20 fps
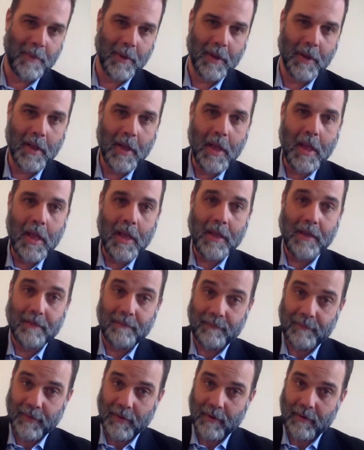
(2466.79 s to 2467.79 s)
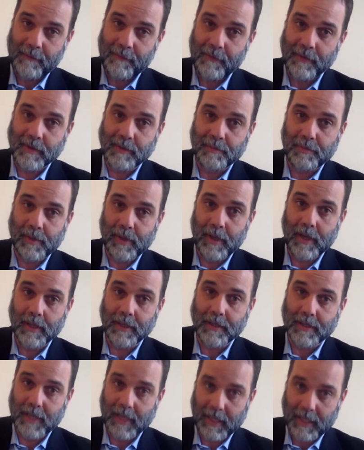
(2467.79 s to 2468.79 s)
But very first
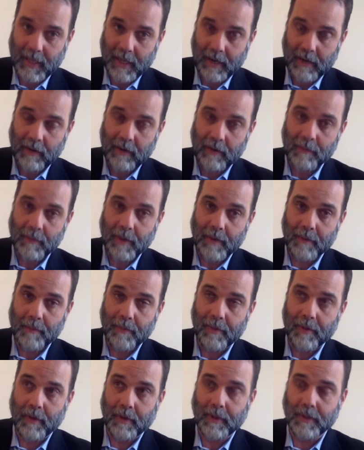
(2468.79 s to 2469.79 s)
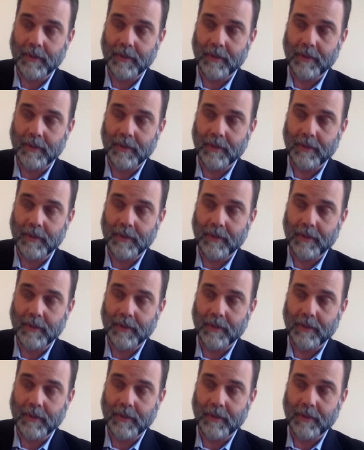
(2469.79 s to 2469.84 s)
place that carried my book.